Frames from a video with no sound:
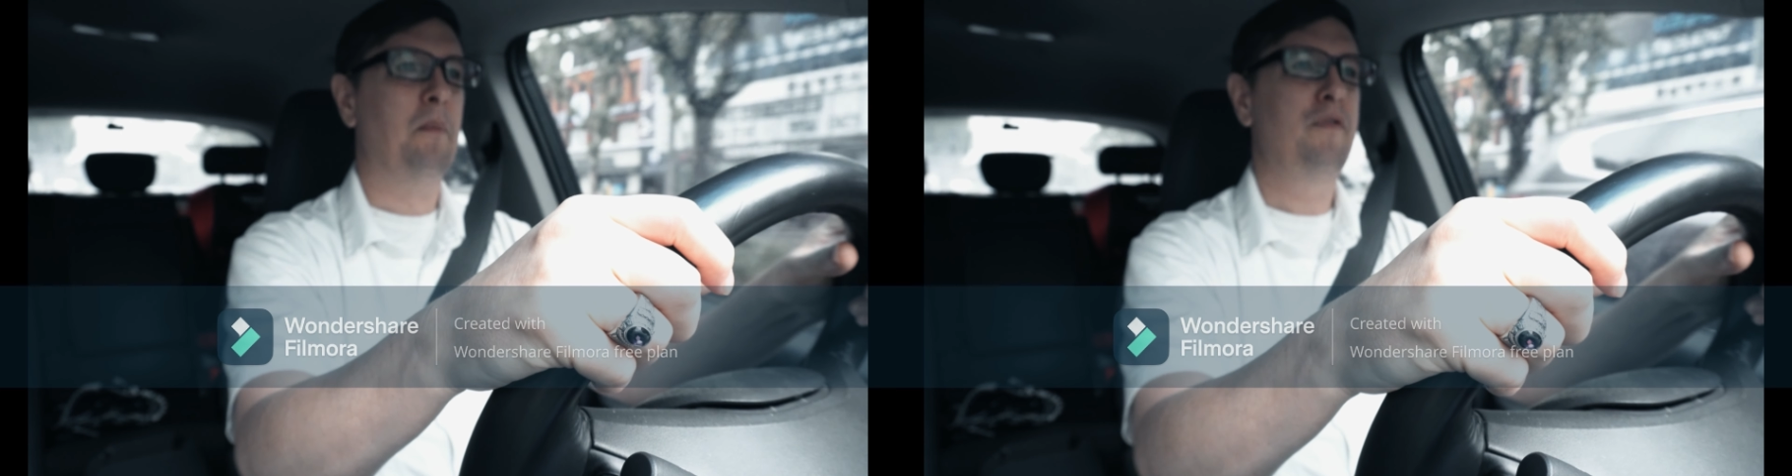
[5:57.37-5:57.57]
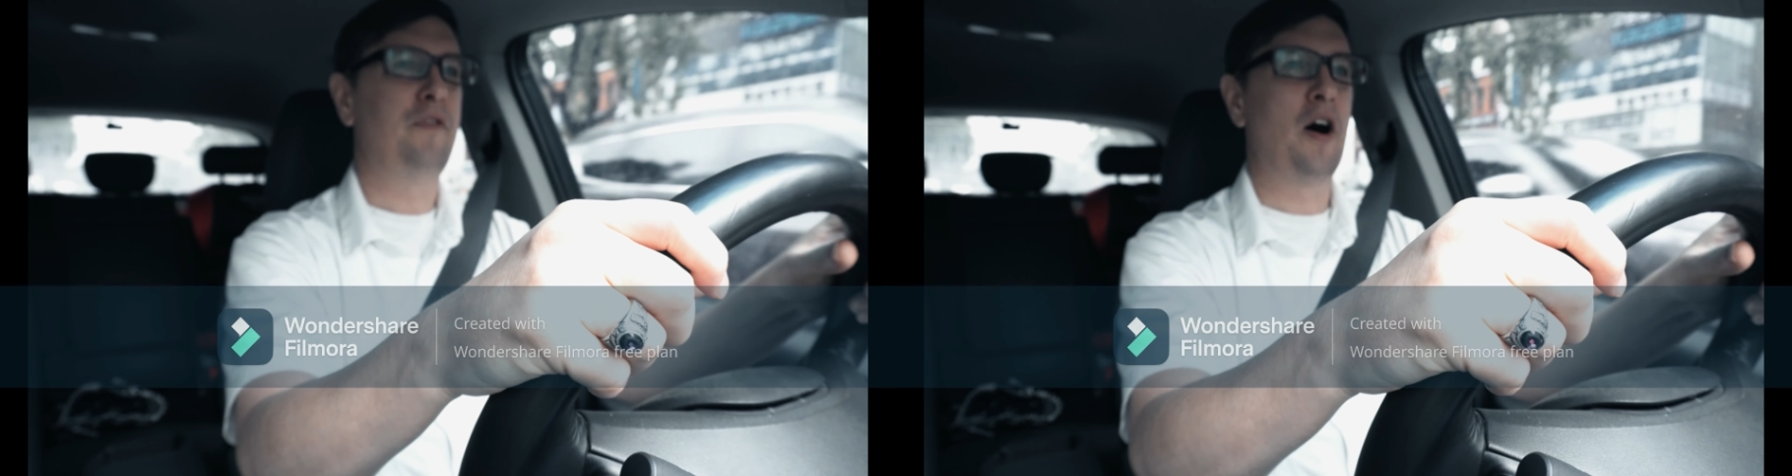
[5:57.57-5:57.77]

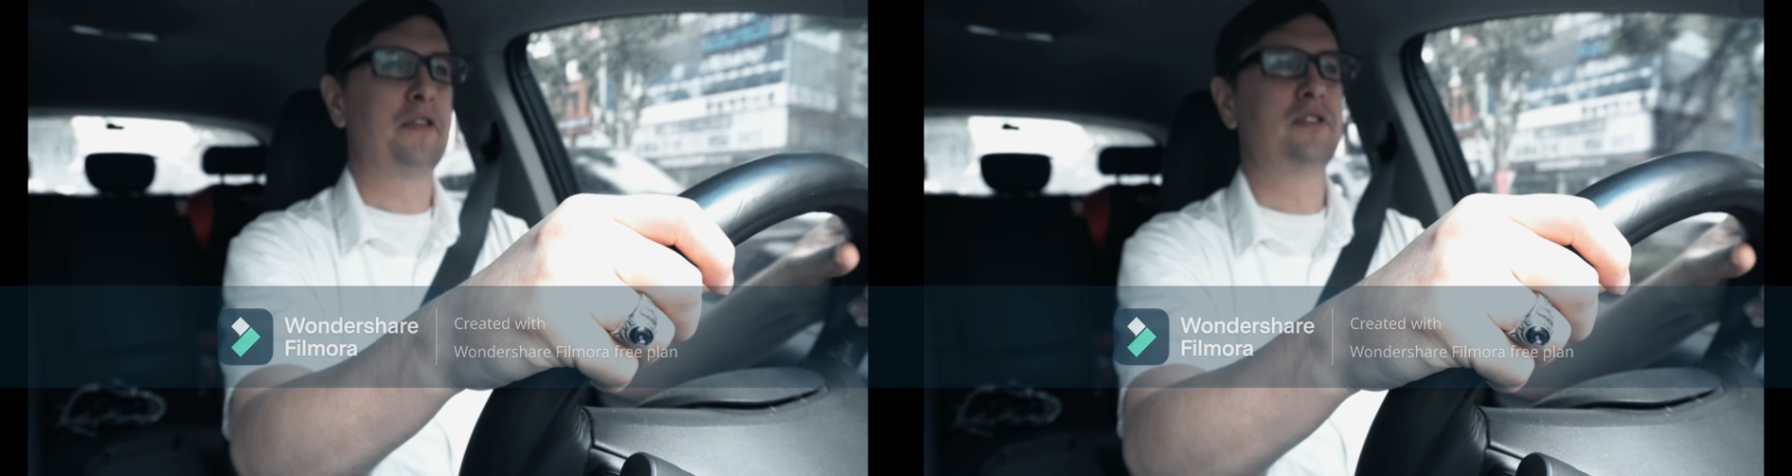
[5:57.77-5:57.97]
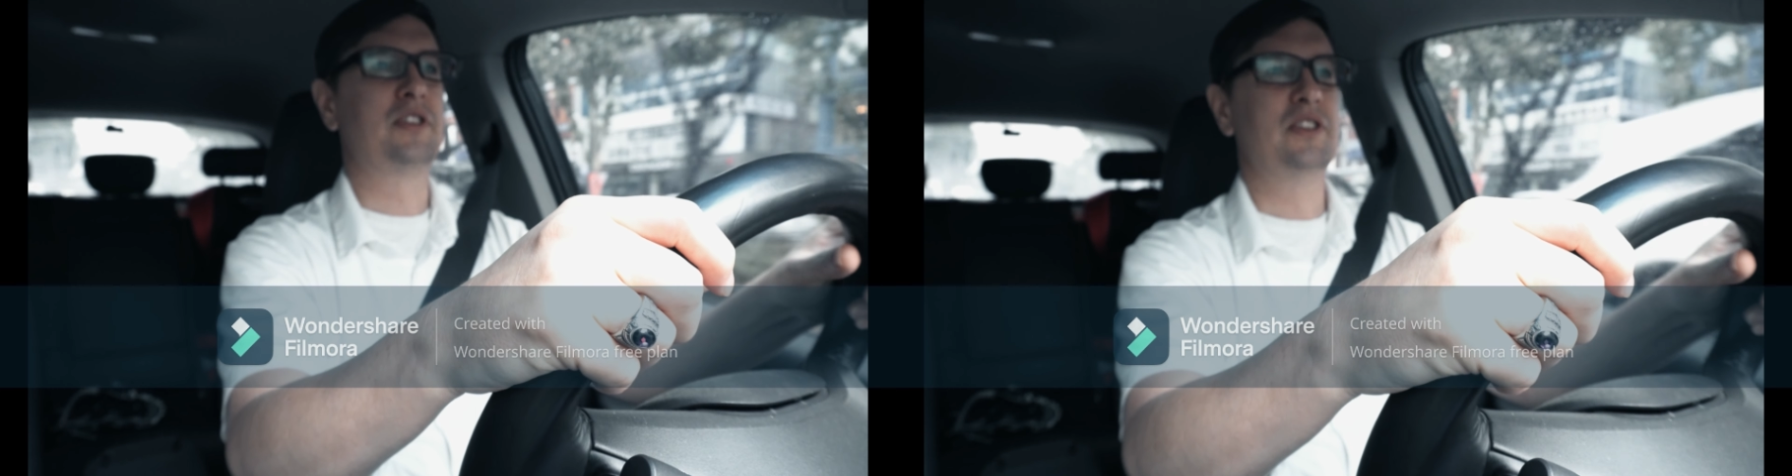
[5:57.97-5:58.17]

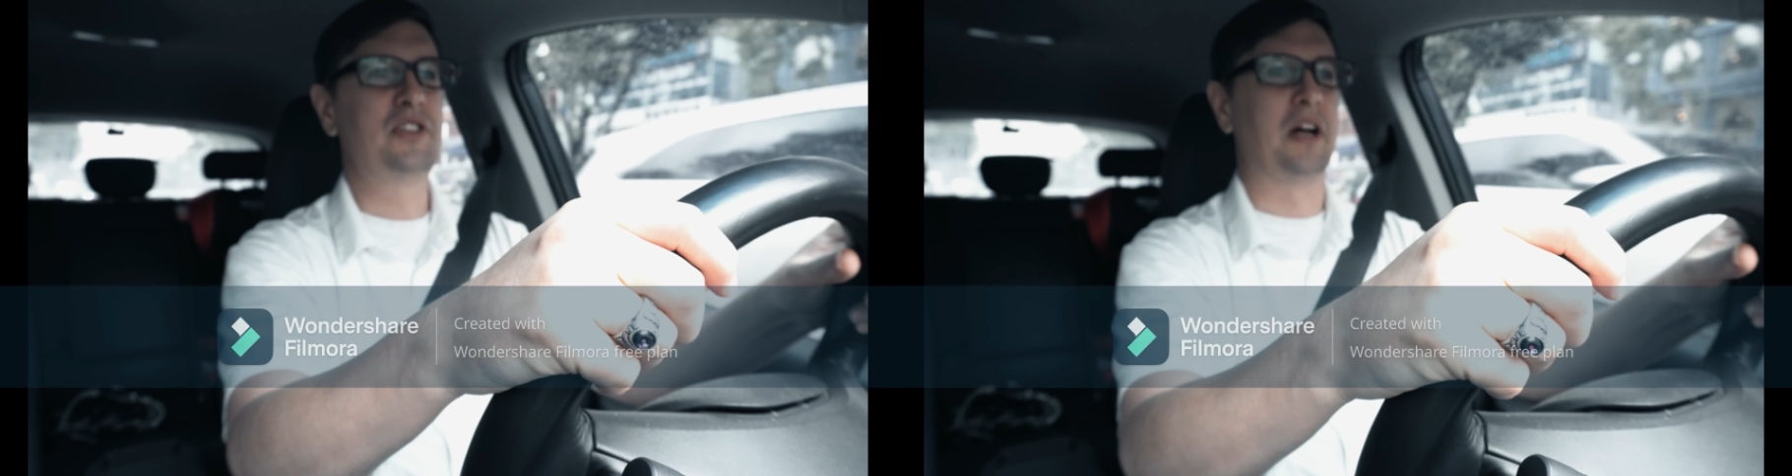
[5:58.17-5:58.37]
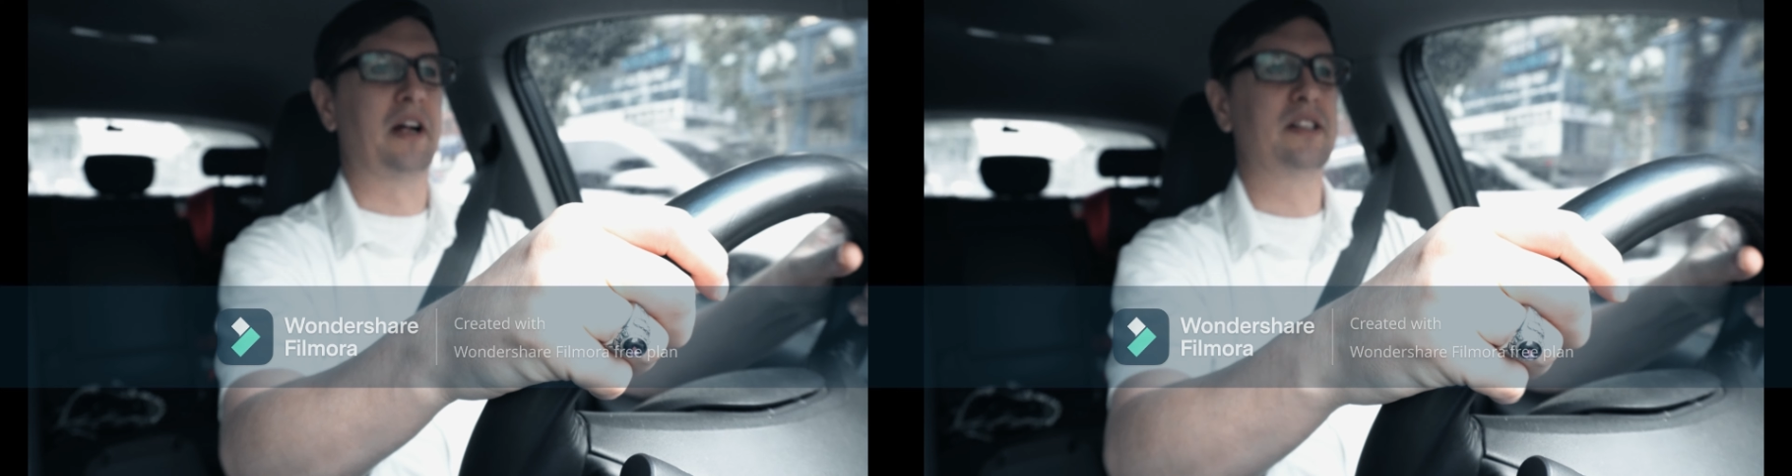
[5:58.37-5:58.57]
fathers and
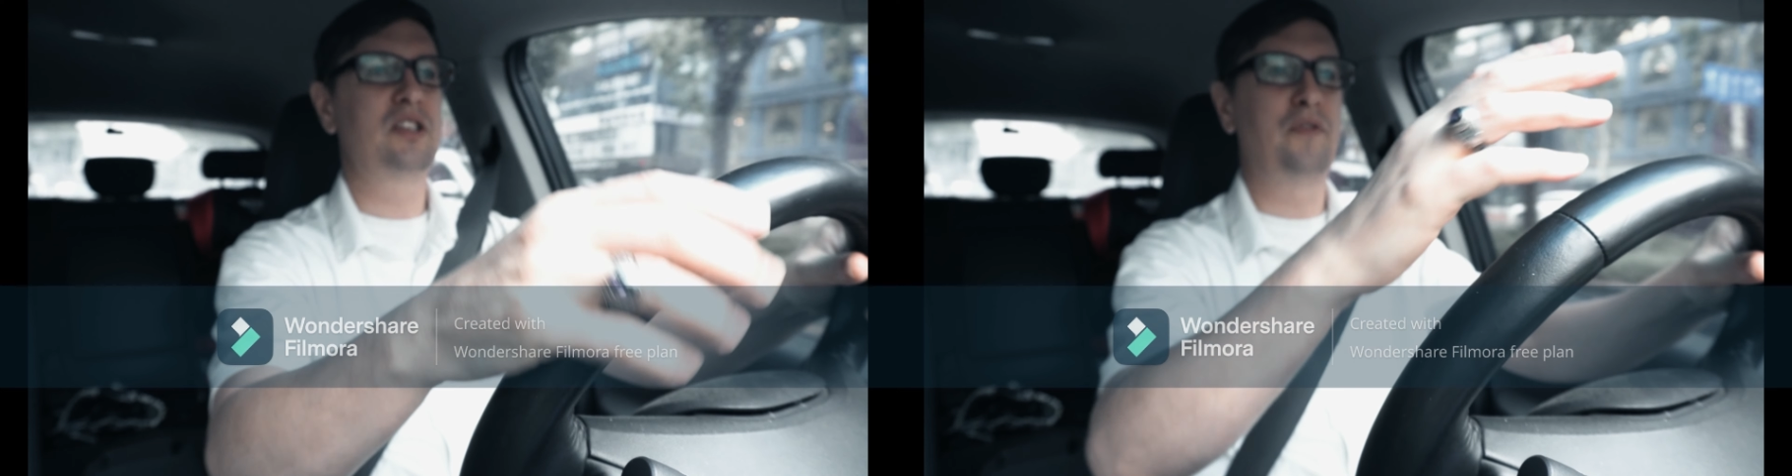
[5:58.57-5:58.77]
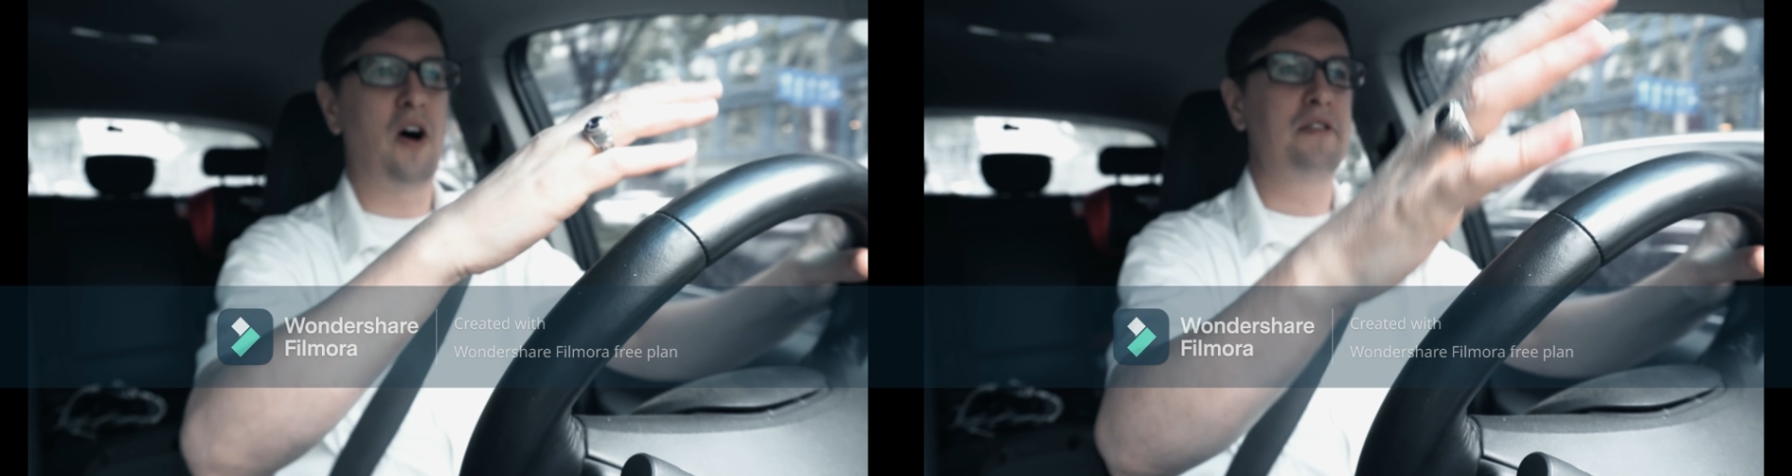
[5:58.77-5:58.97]
sons,
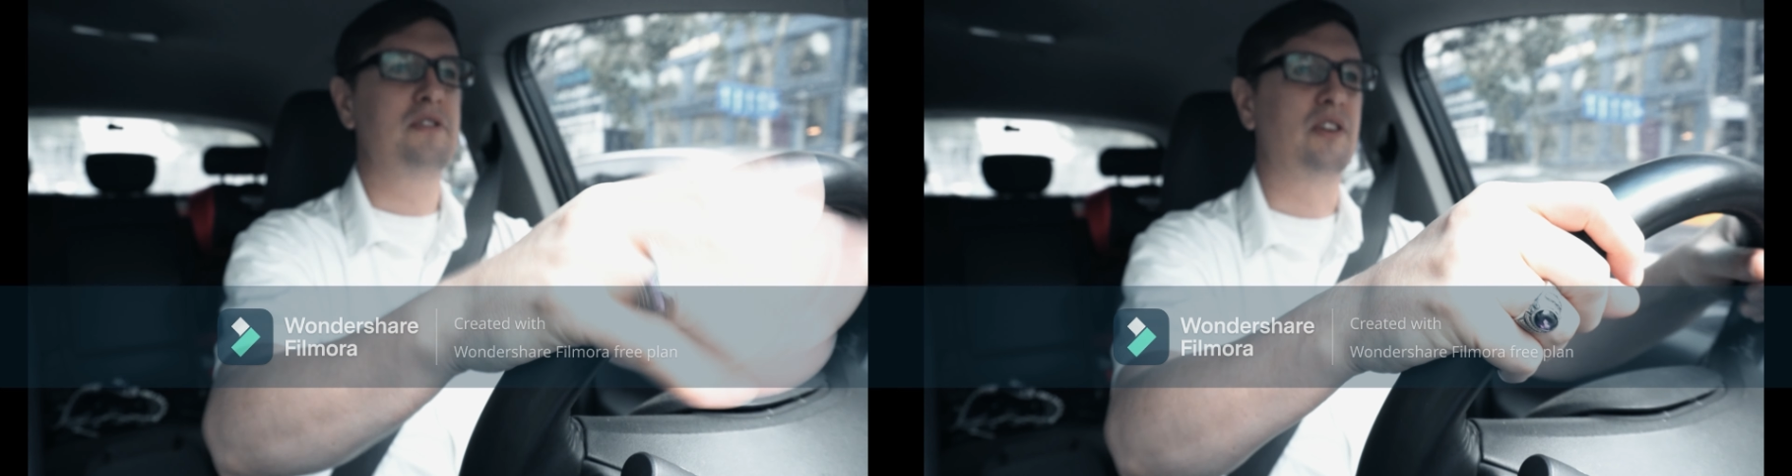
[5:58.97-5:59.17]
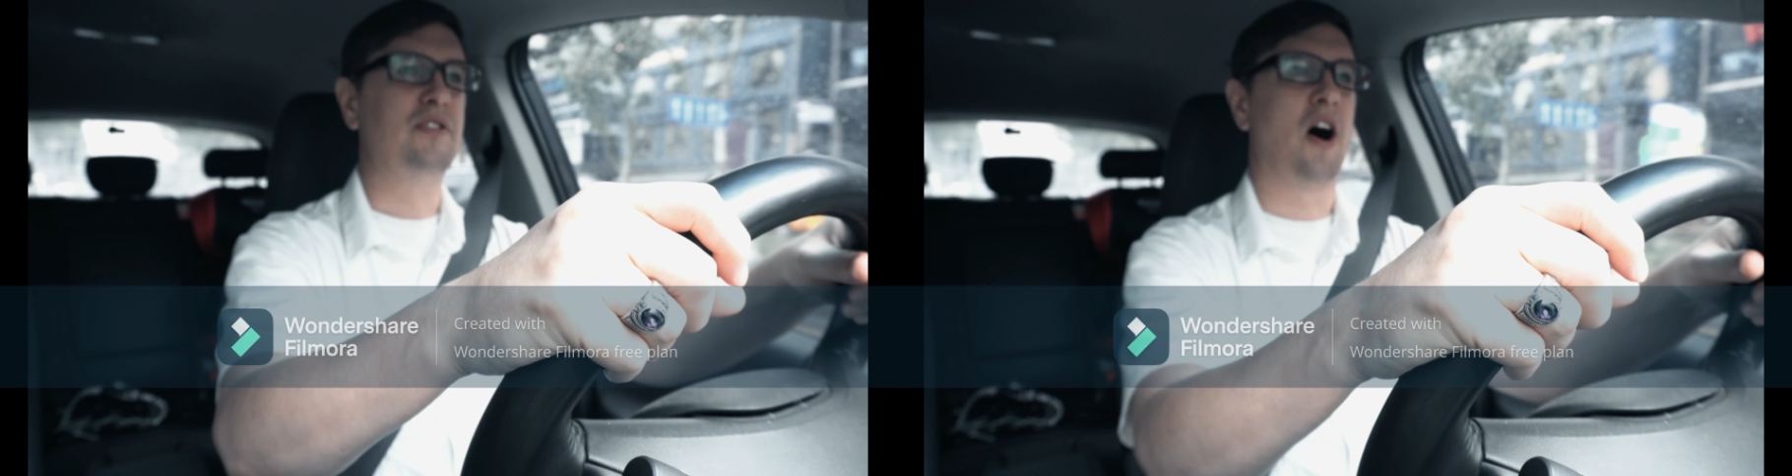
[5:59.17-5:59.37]

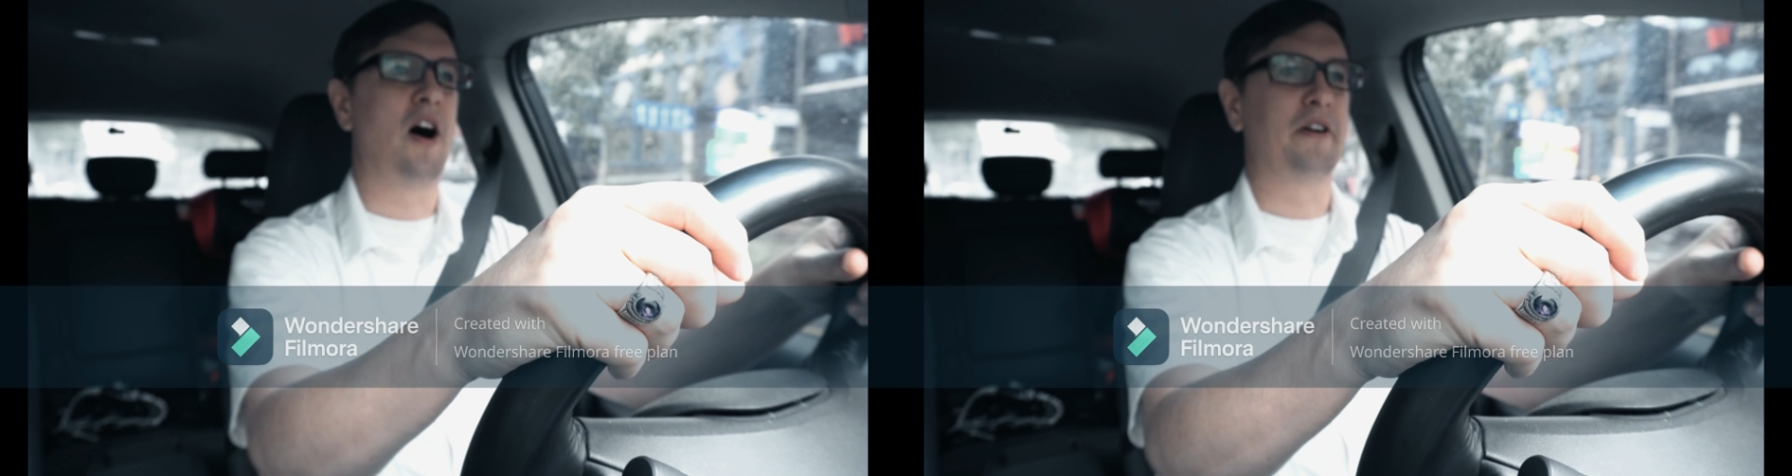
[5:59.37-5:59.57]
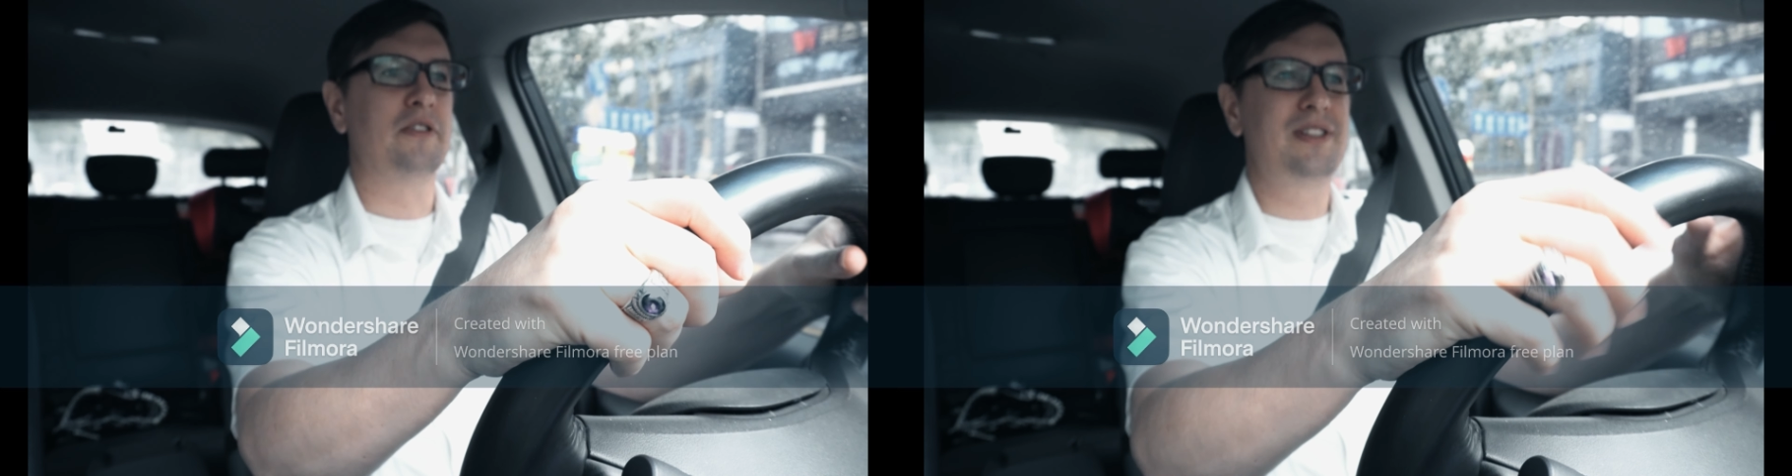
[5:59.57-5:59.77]
fathers and
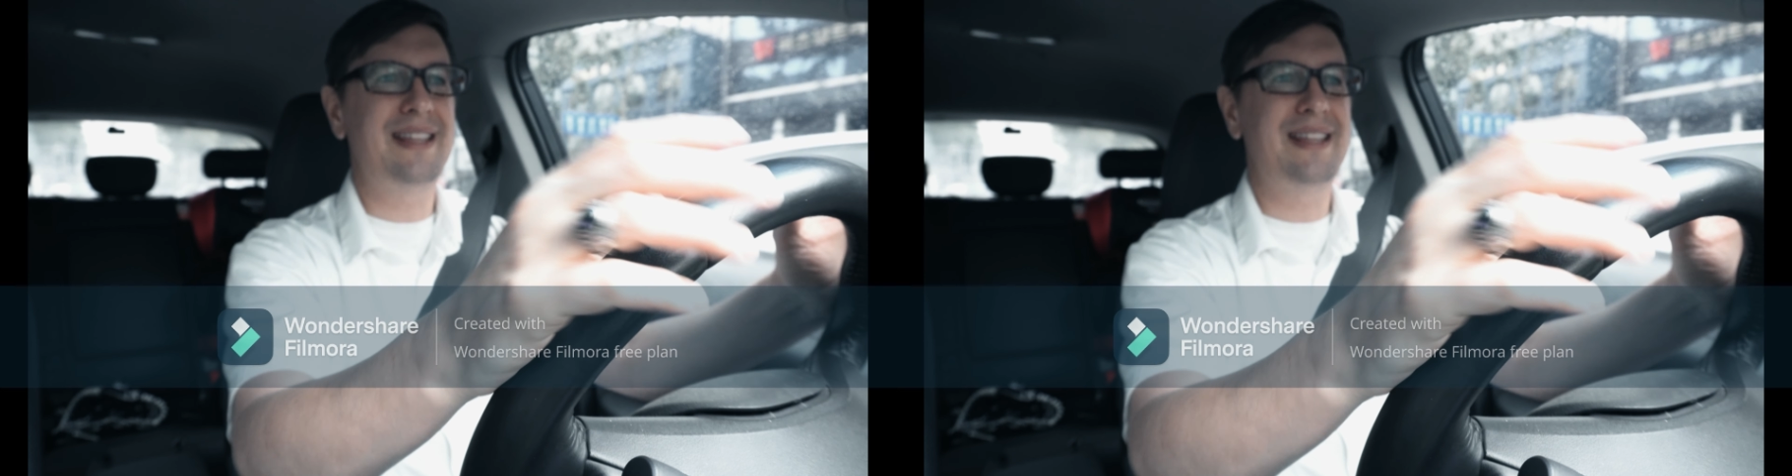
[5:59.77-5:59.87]
daughters,